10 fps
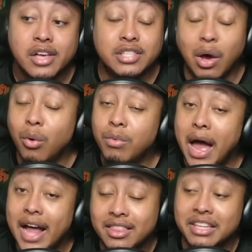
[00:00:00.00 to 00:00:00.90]
So
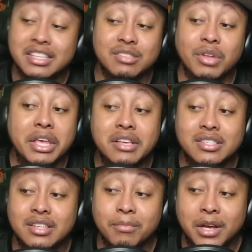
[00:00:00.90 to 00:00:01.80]
I think this is really
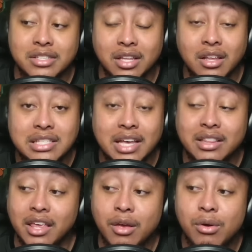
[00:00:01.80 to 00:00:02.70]
interesting because it looks like
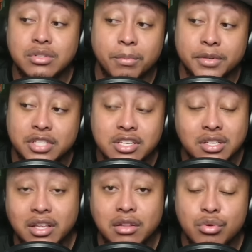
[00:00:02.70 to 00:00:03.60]
the Eagles are
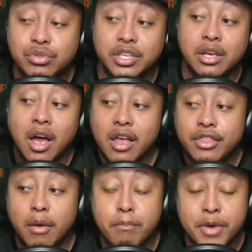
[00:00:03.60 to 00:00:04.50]
potentially losing
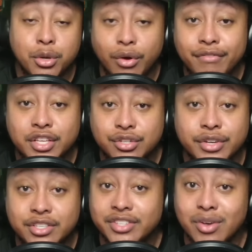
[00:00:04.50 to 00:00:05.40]
the middle of the
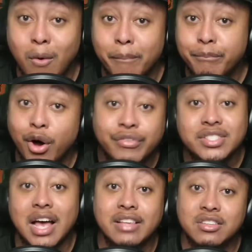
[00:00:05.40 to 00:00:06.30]
trenches on both
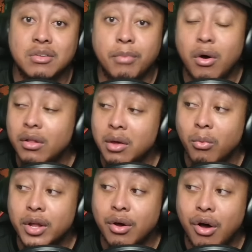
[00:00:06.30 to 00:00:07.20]
sides of the ball in
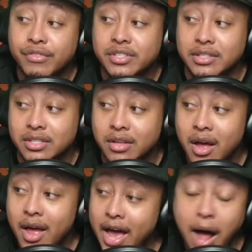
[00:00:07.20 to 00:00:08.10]
one offseason.
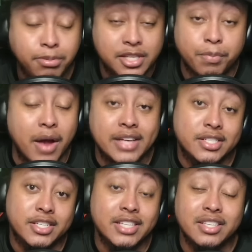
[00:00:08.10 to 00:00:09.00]
I'm surprised
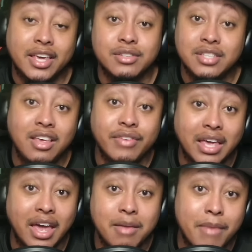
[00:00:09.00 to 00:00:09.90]
that Jason Kelce even
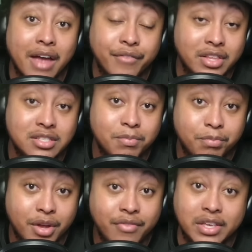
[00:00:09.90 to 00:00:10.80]
came back for this
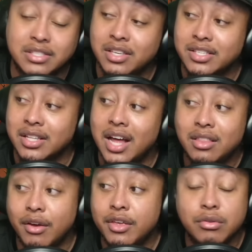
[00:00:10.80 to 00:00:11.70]
previous season. I
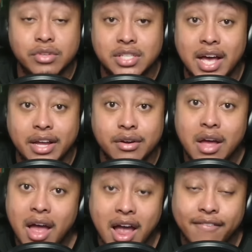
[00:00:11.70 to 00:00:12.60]
thought he would retire
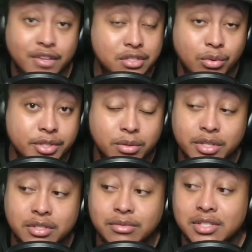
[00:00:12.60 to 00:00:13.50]
after the
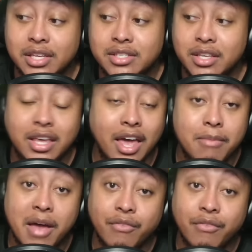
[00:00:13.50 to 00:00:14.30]
2022 season. He came back